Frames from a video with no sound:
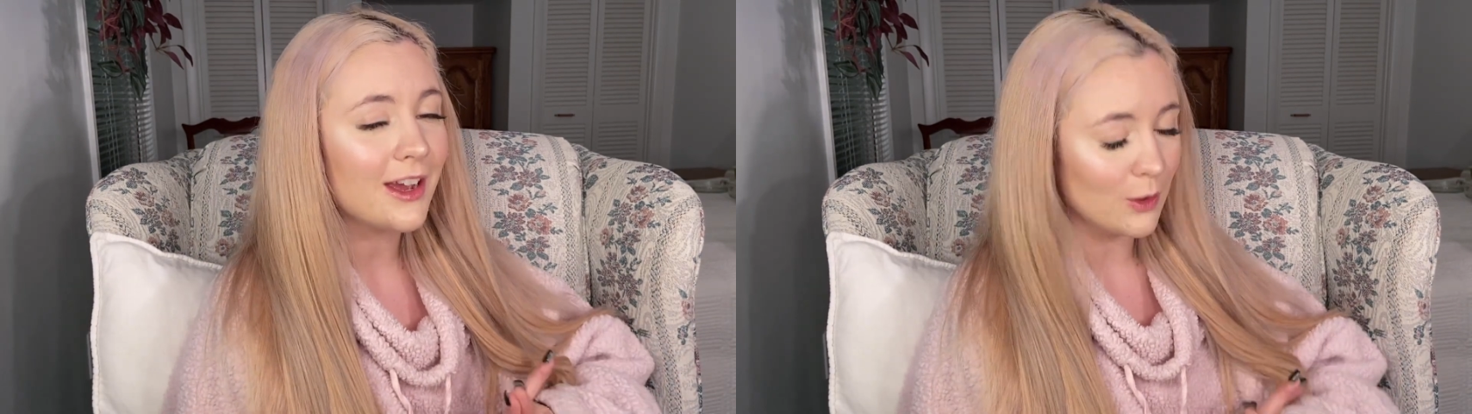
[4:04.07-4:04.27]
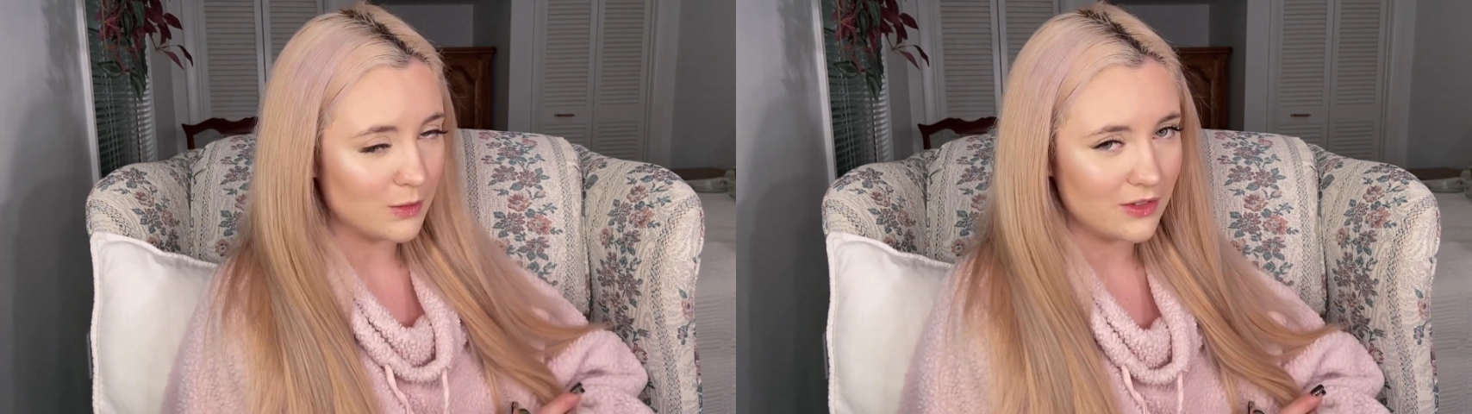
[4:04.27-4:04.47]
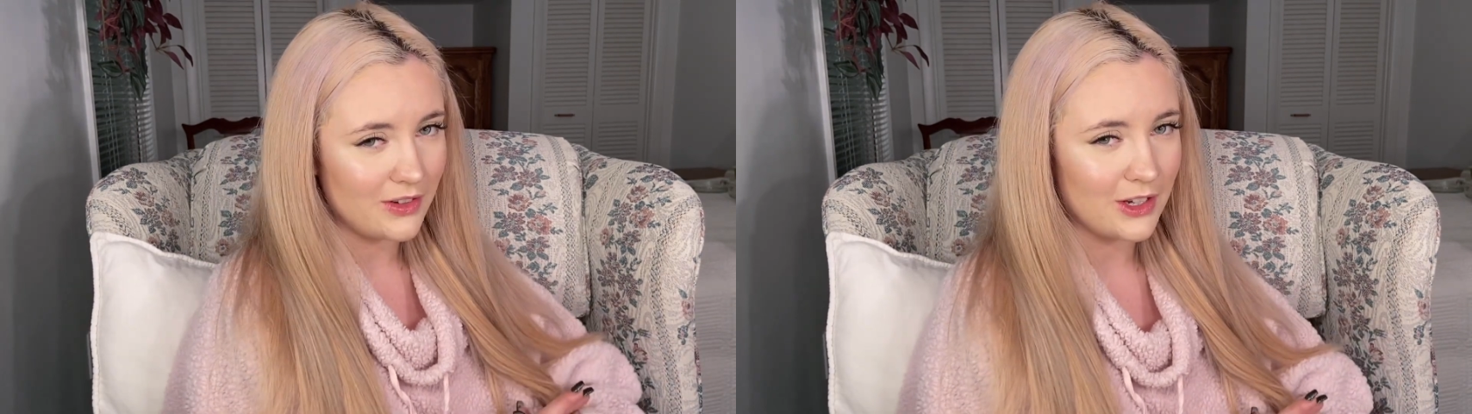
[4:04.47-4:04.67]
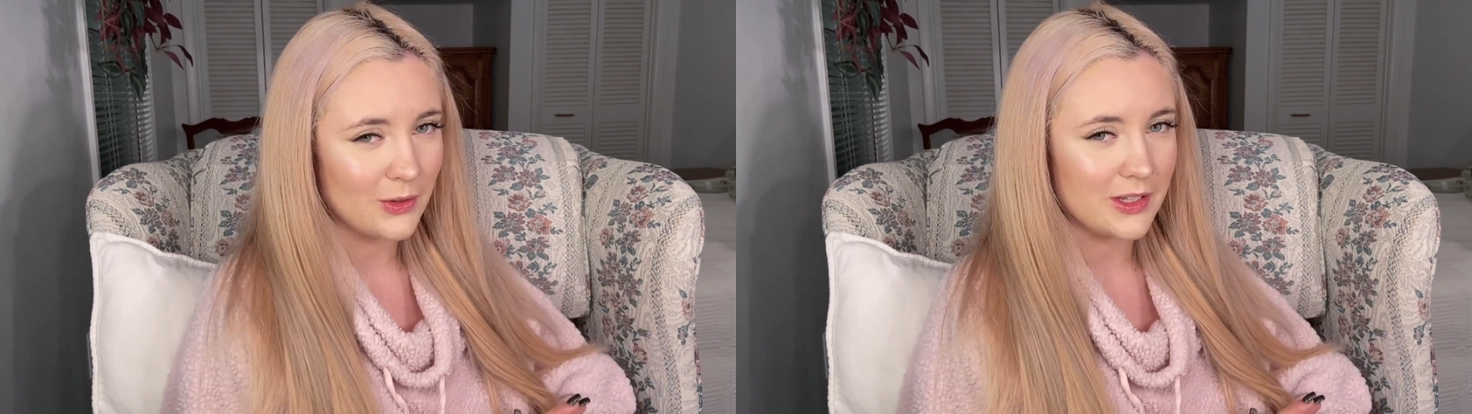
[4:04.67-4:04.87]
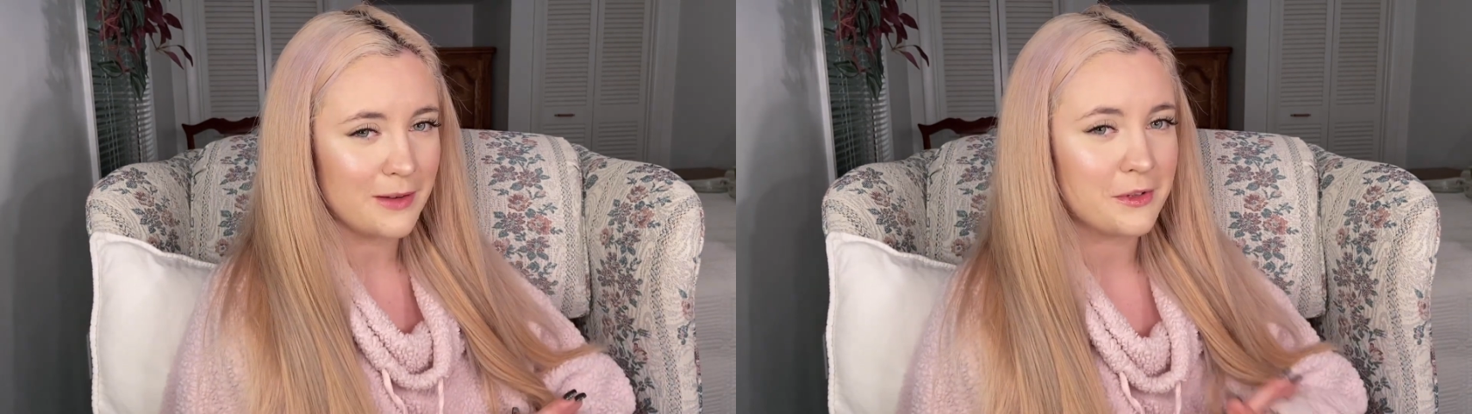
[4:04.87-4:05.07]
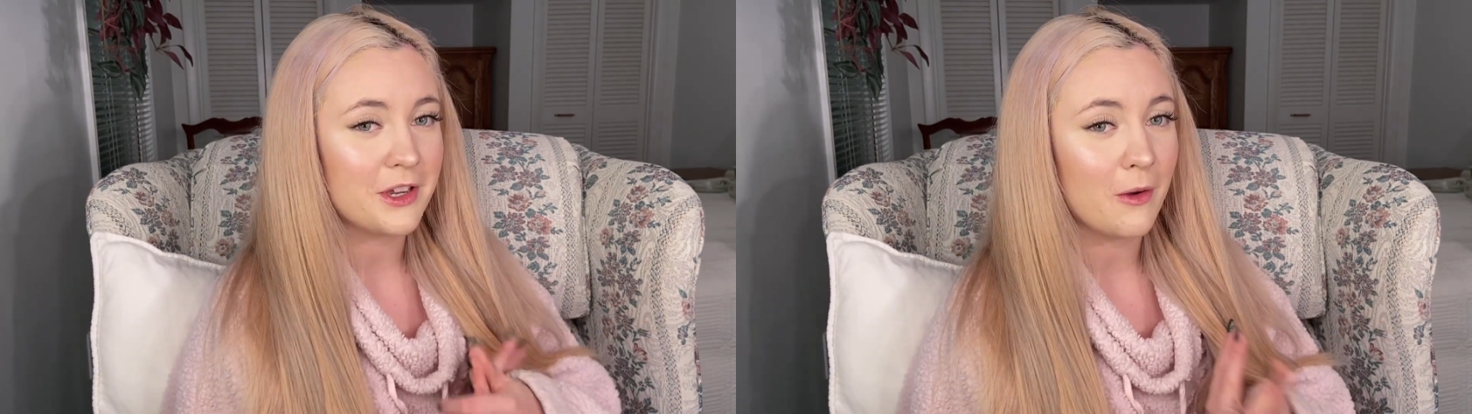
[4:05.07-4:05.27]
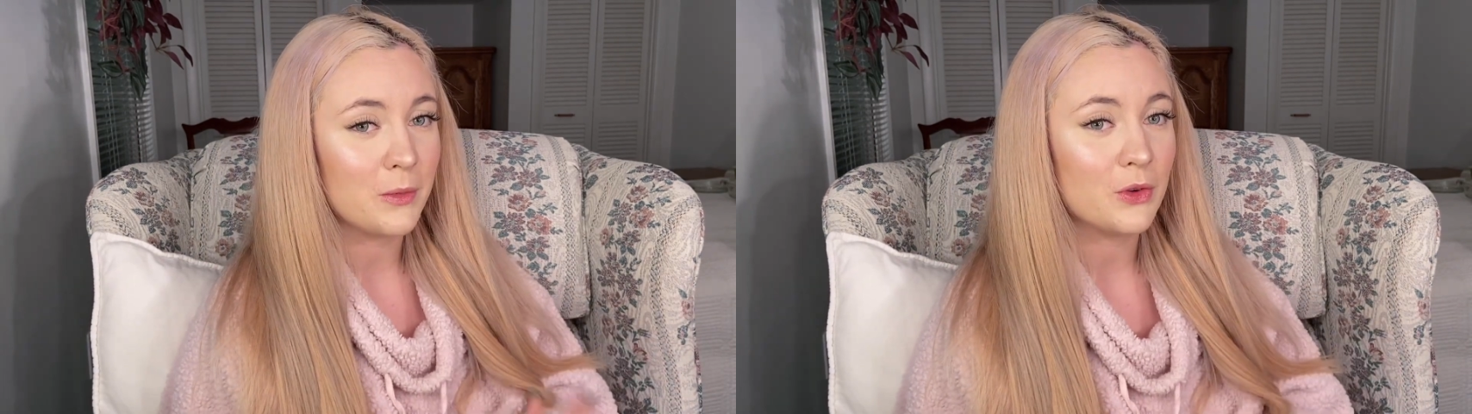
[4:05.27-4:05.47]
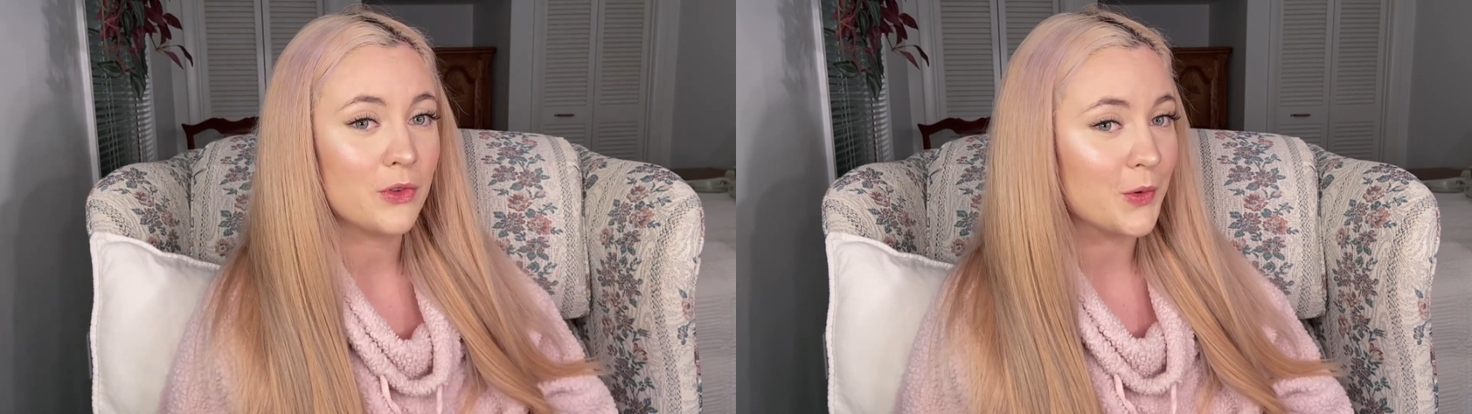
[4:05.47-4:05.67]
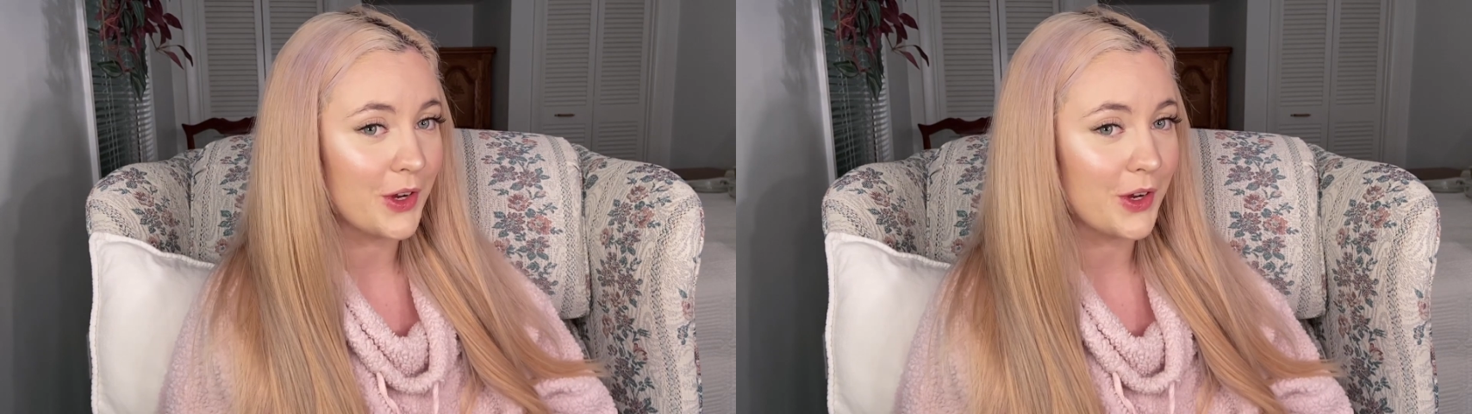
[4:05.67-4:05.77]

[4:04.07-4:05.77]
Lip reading: I hope this video was able to help you if you